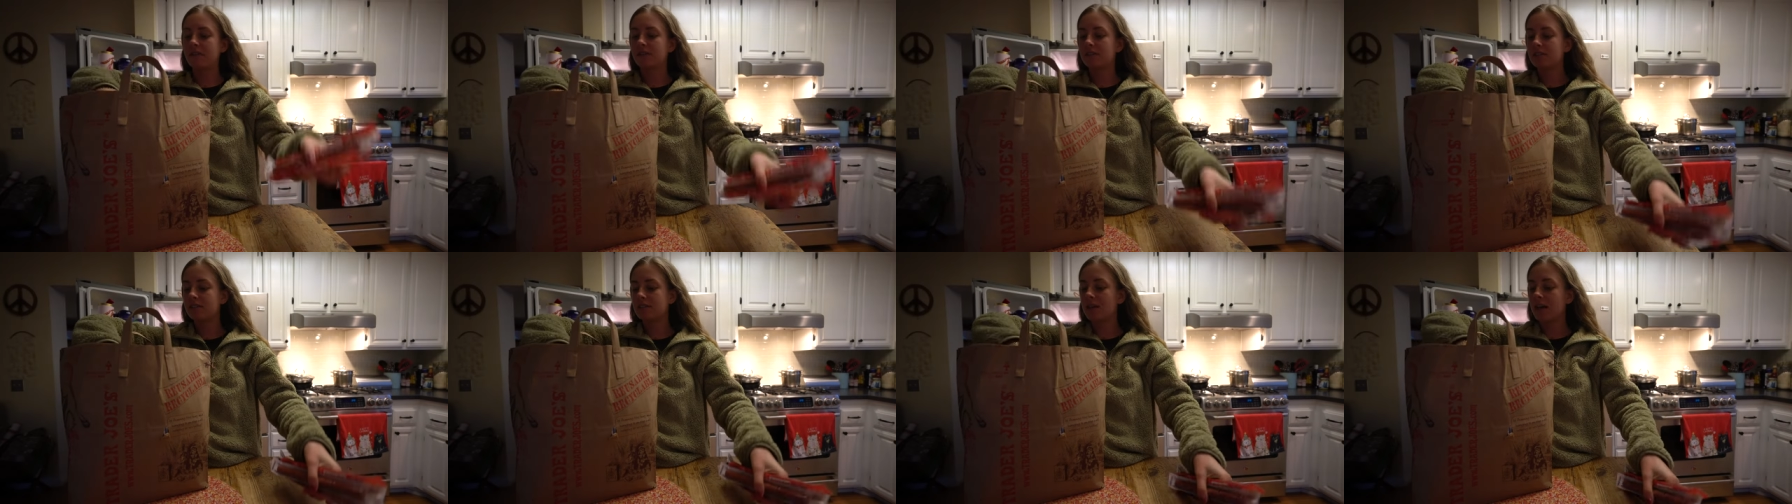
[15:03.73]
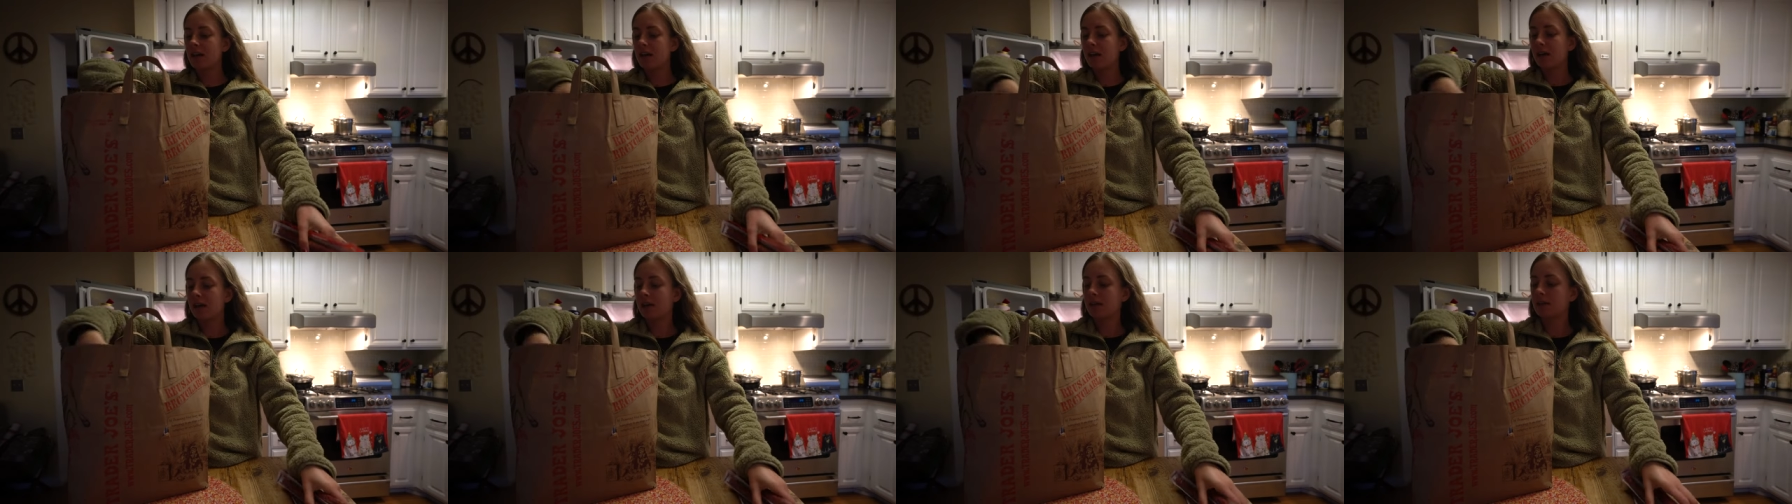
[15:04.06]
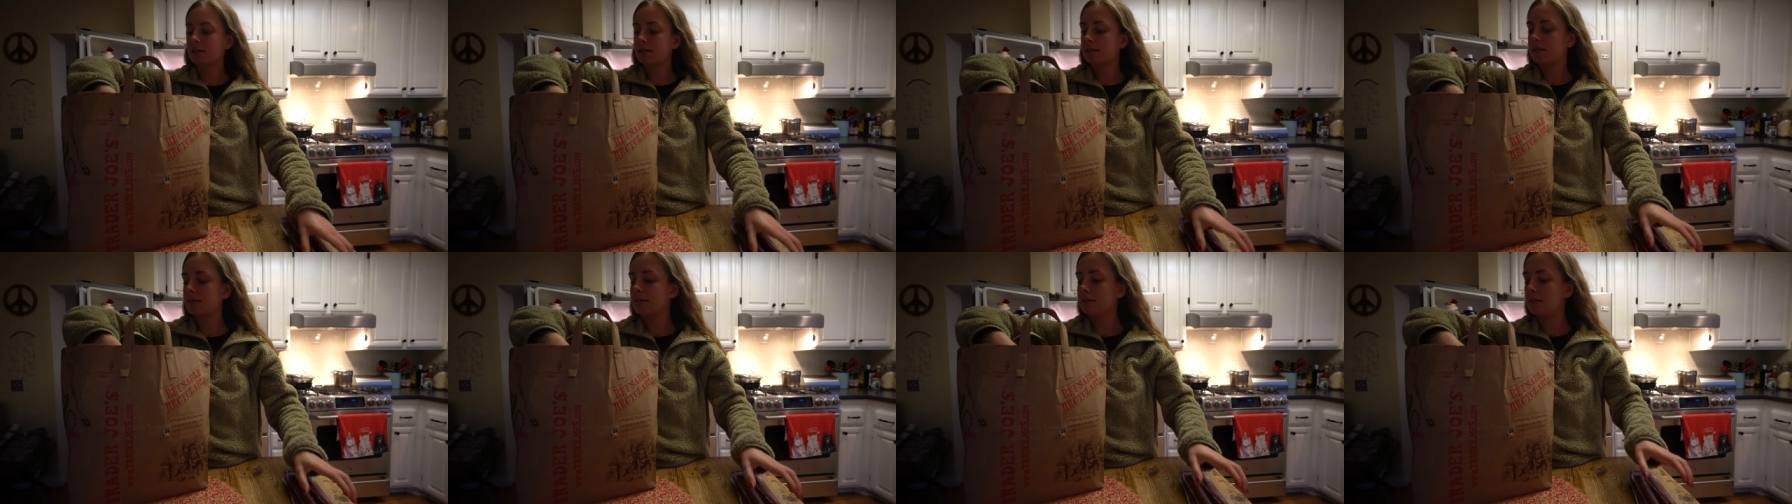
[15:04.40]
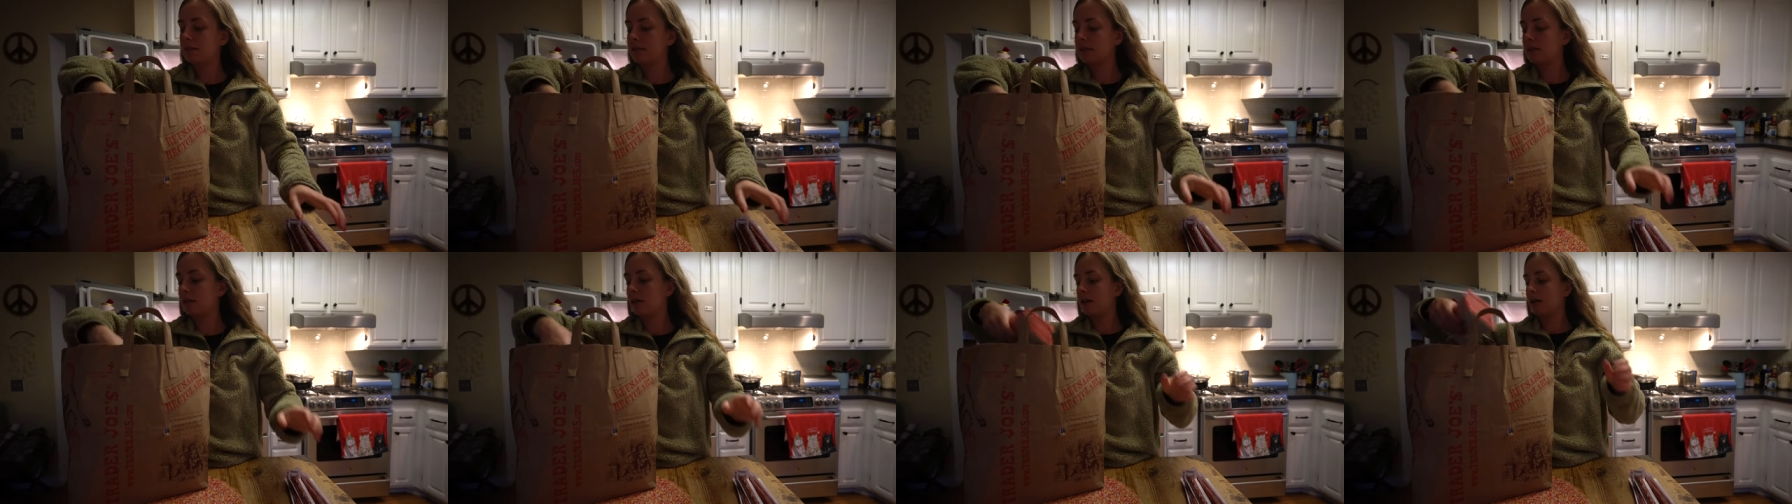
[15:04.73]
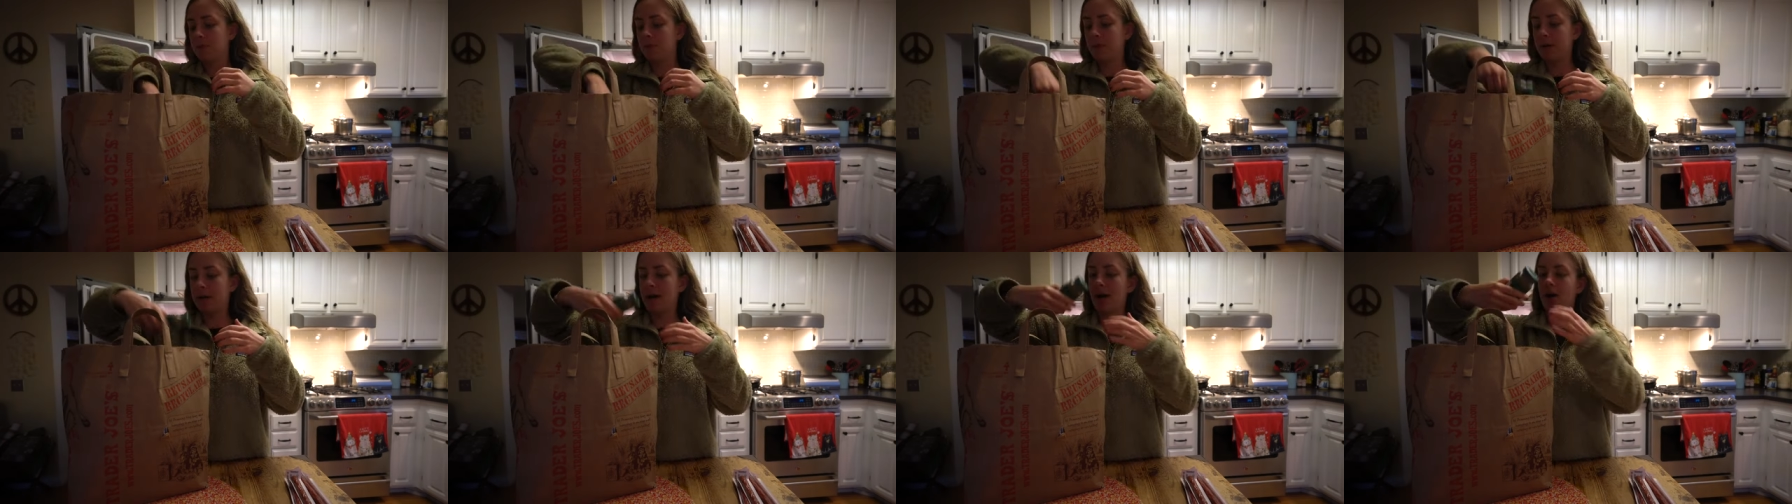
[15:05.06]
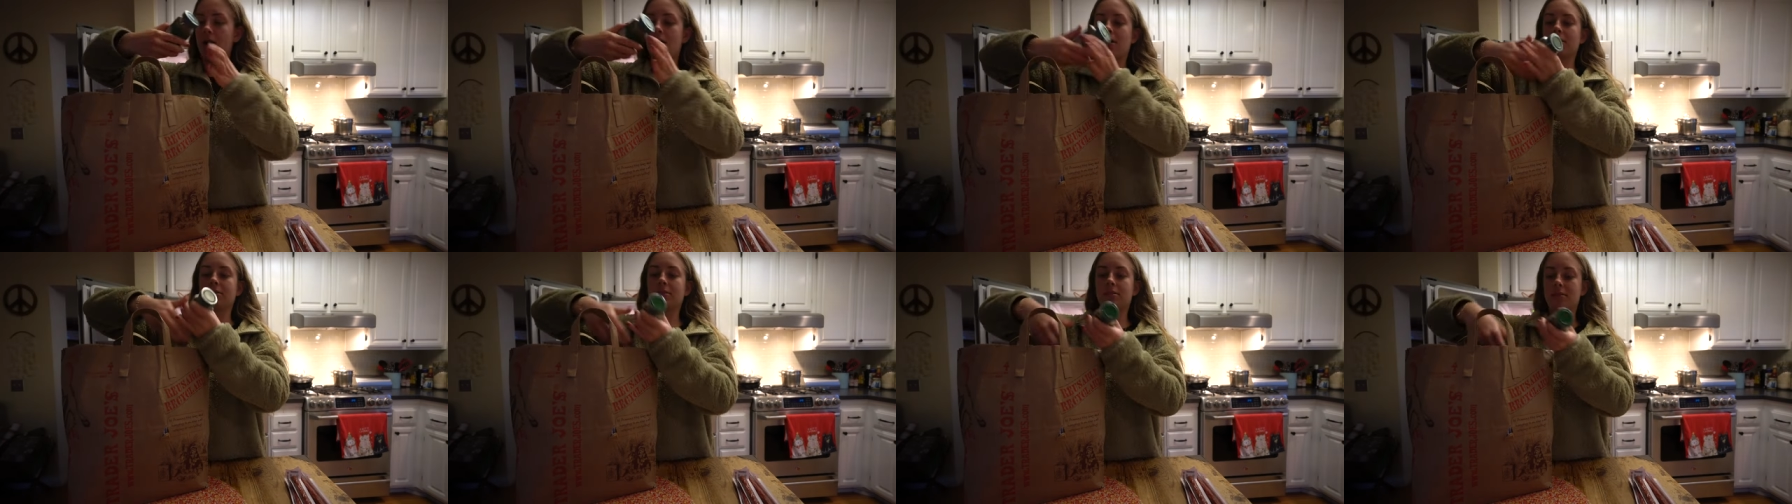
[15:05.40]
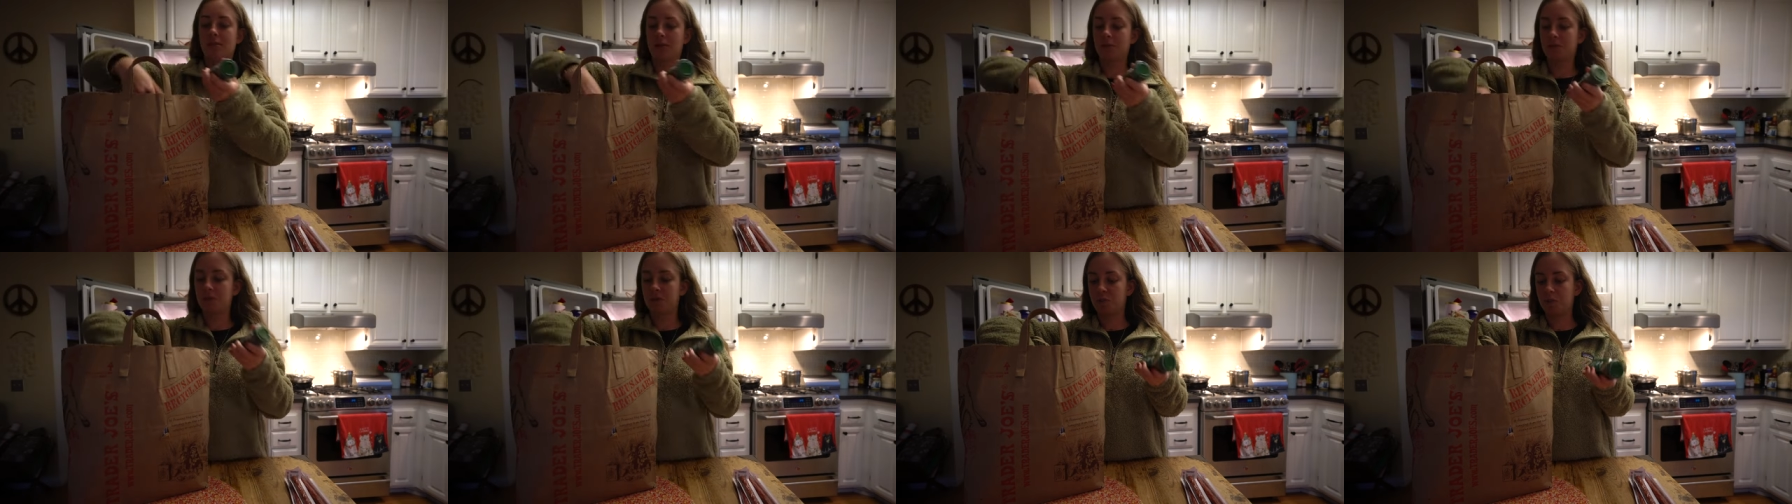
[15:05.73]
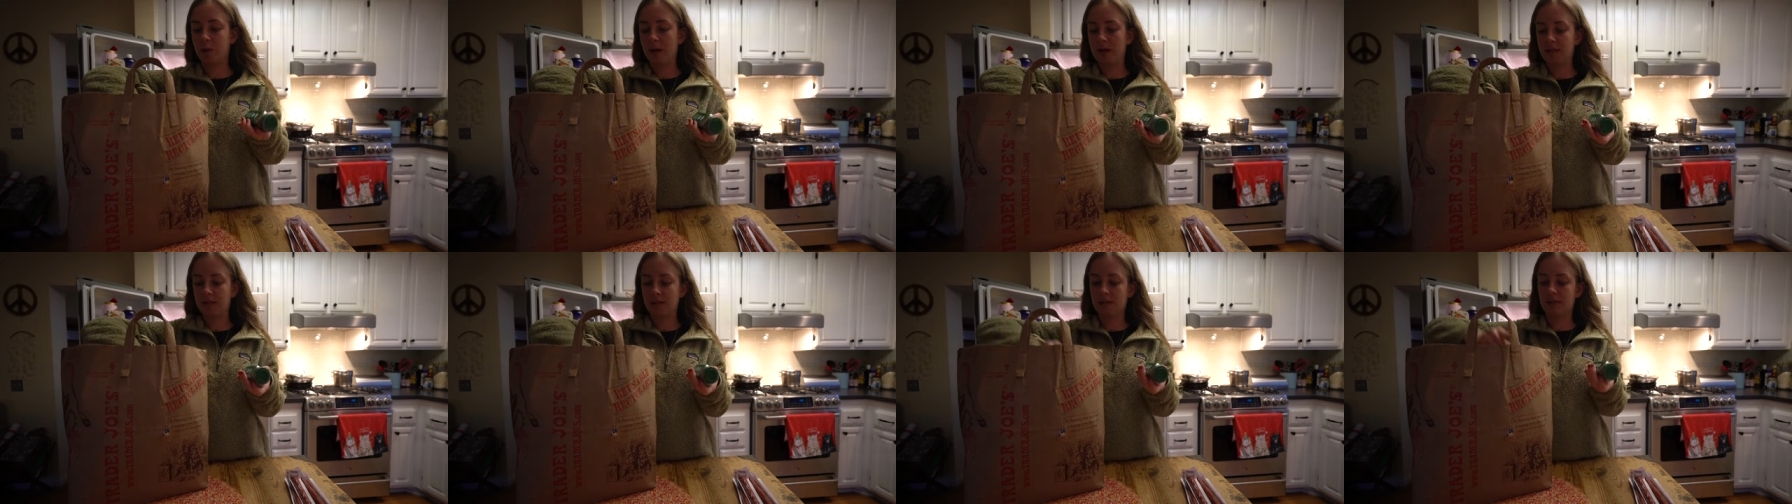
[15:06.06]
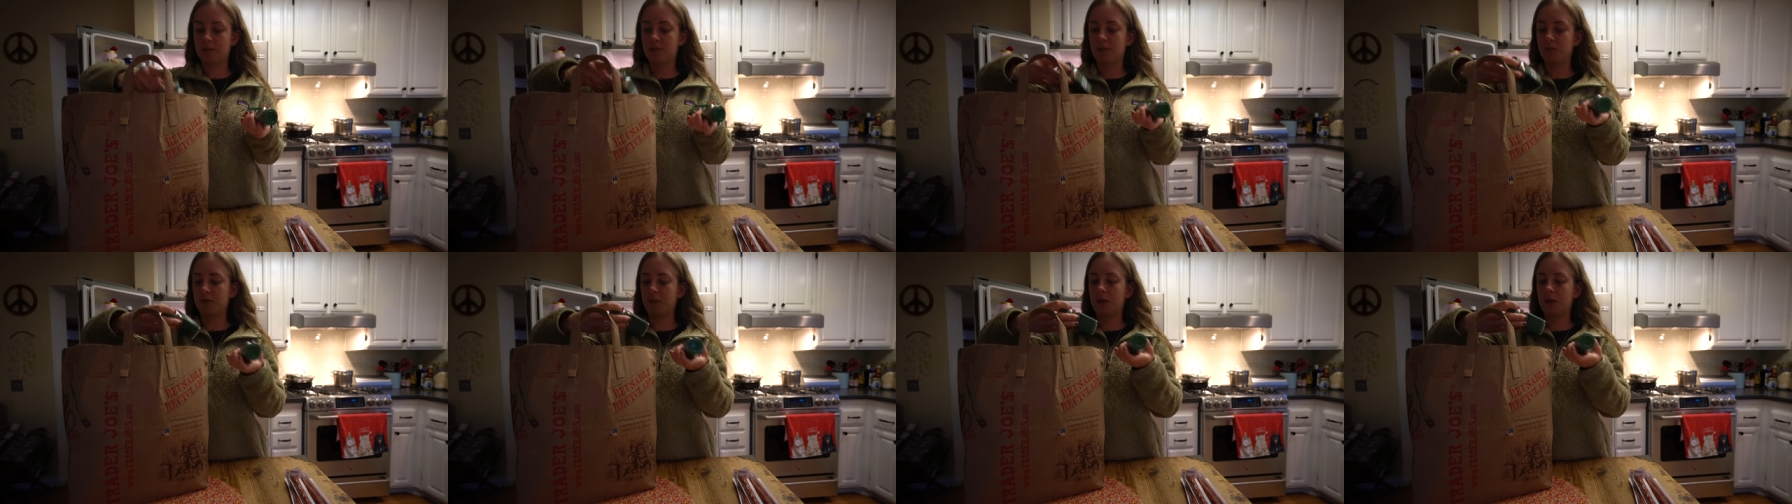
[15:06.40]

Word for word: sticks, we got some spices.